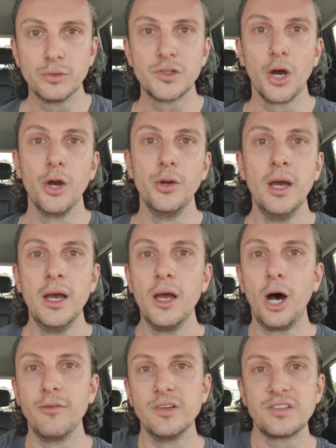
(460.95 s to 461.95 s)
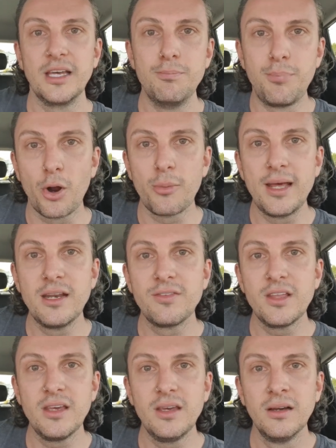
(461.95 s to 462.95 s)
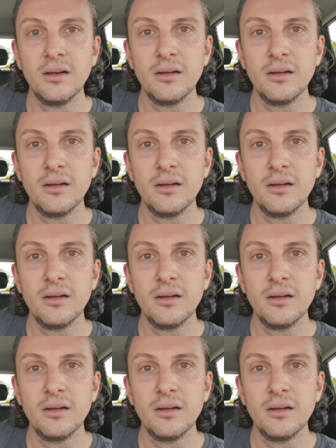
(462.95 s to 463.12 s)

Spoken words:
So obviously bottom end of the